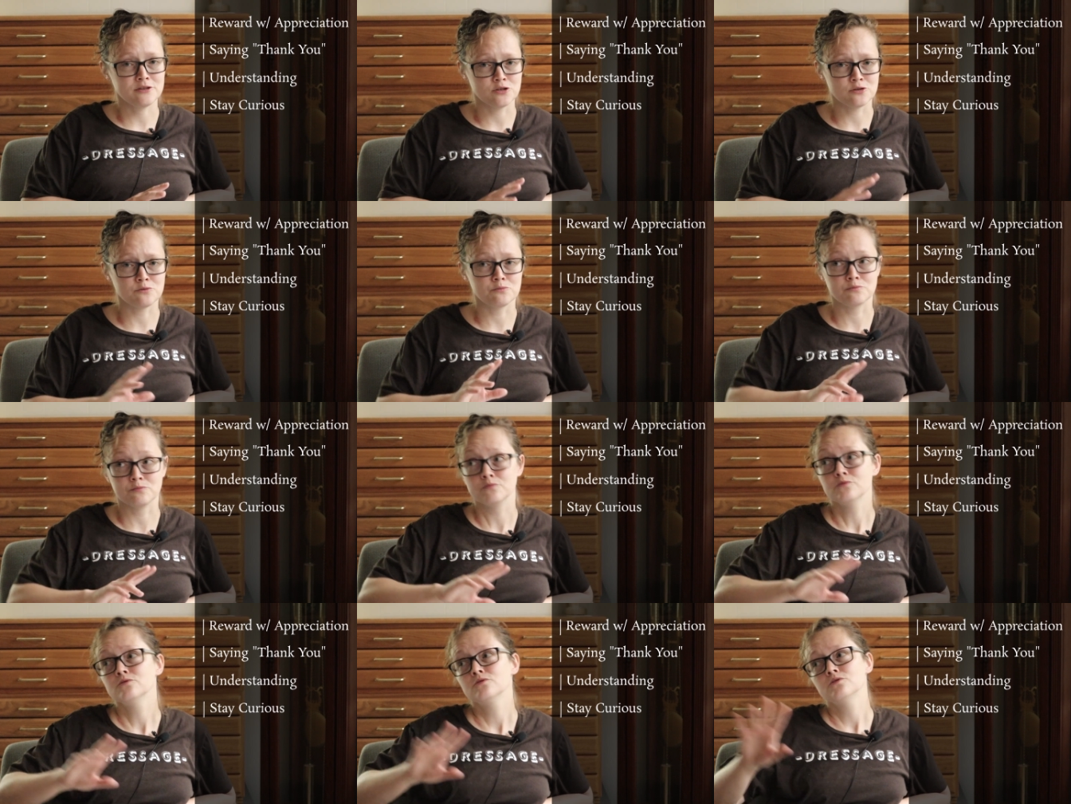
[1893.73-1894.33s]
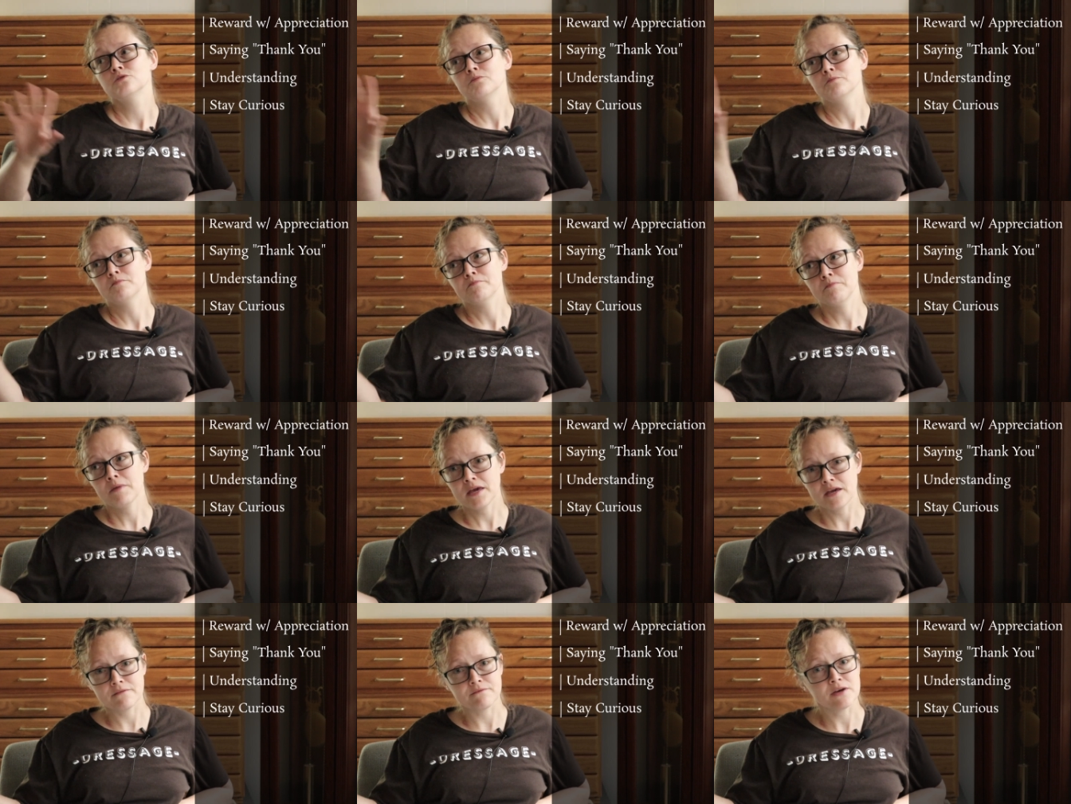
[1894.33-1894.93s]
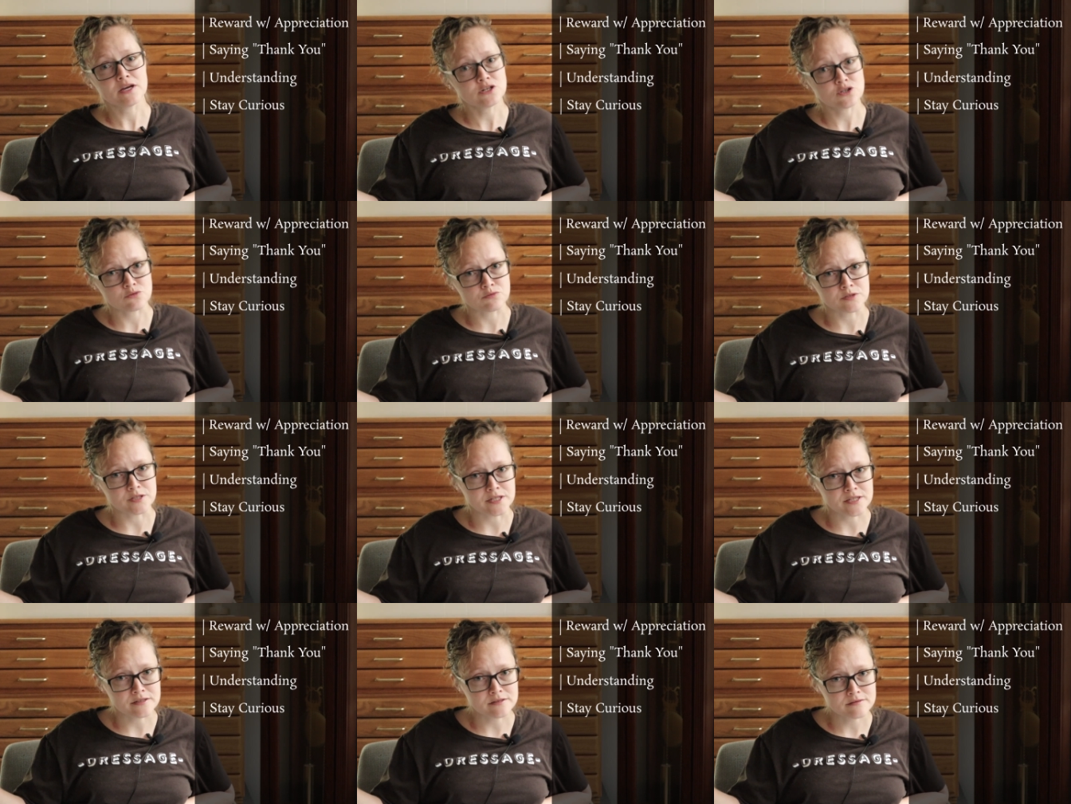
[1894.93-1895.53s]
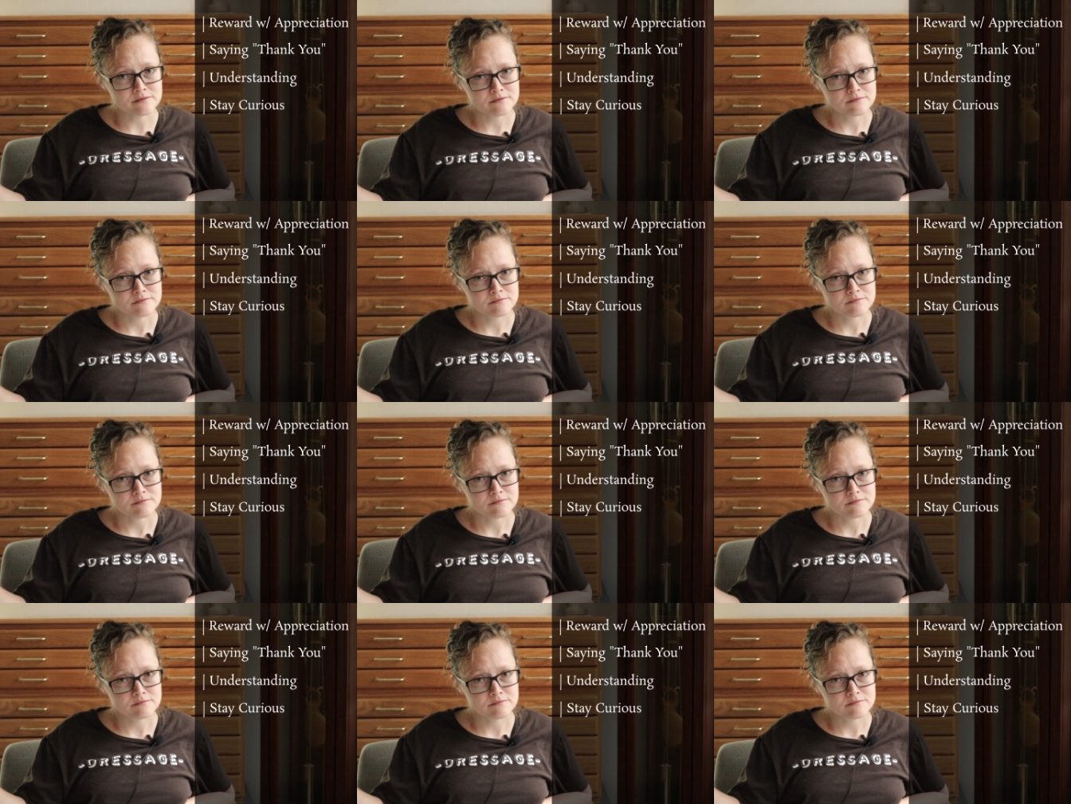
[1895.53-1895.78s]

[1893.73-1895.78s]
You may eventually,